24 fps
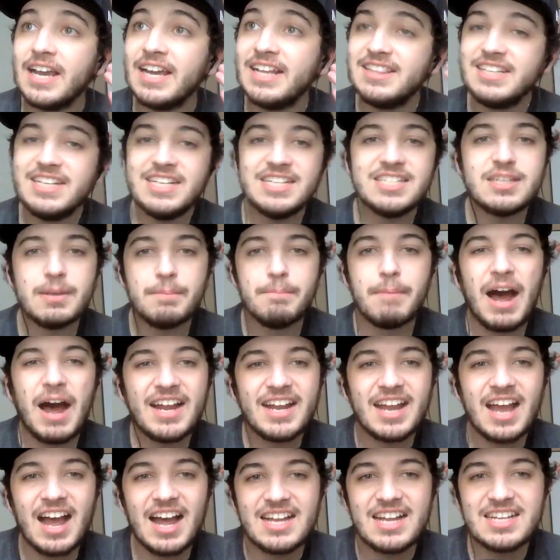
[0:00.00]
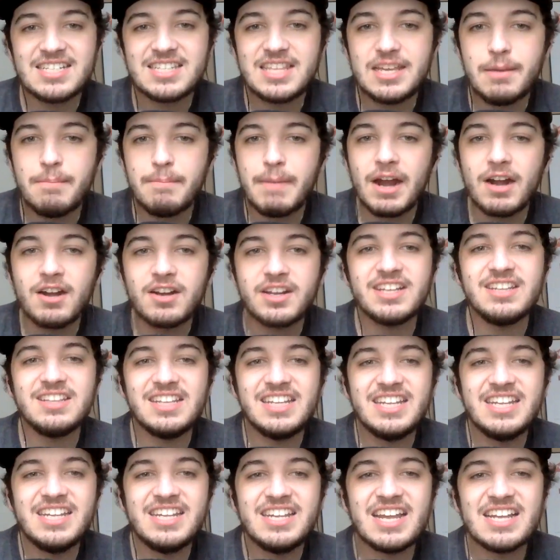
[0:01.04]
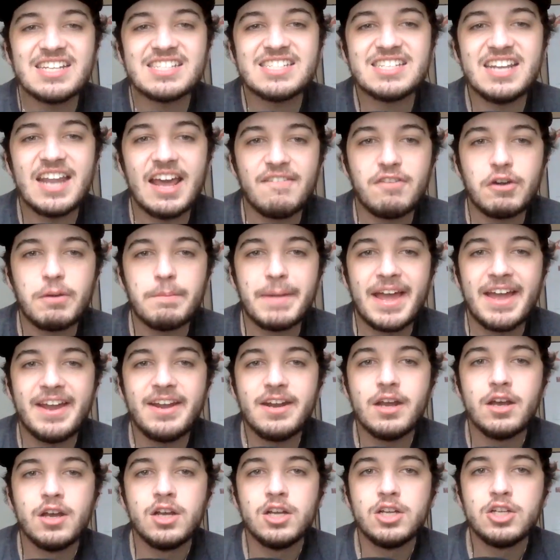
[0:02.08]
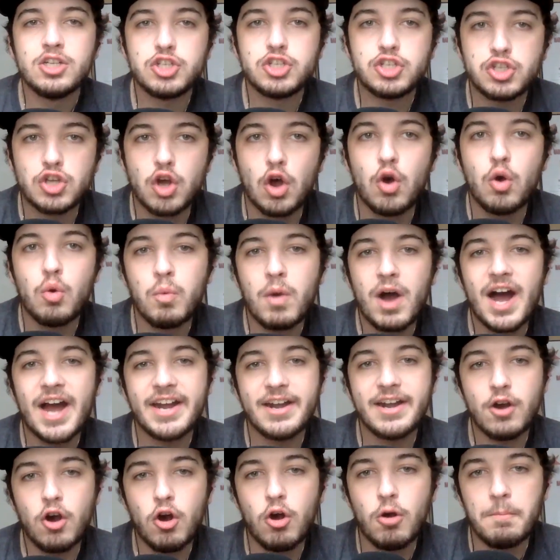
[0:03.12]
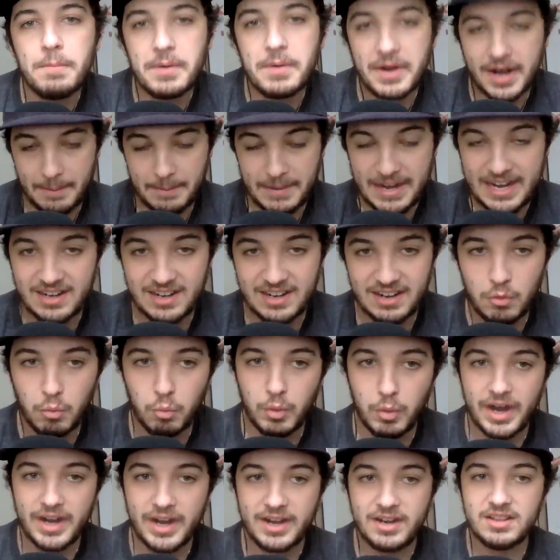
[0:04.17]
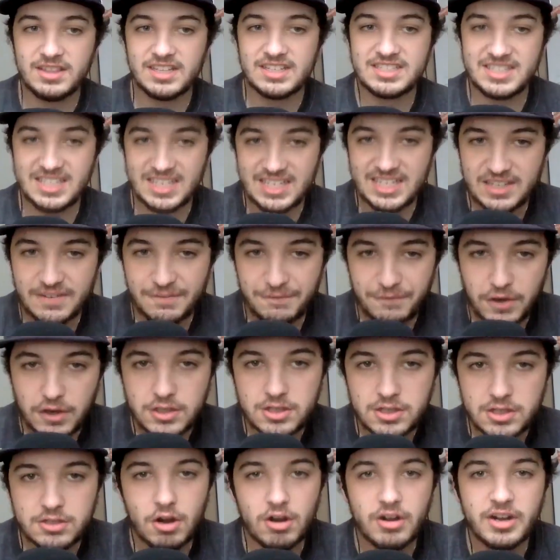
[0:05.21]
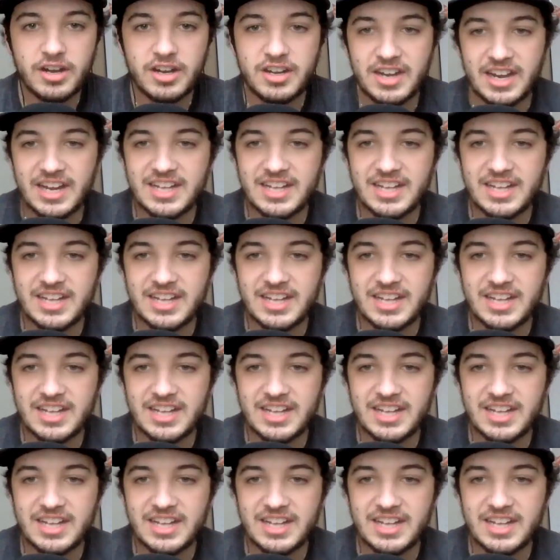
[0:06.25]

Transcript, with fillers: at least in my eyes, the American League has never been so wide open. I mean, when the season first started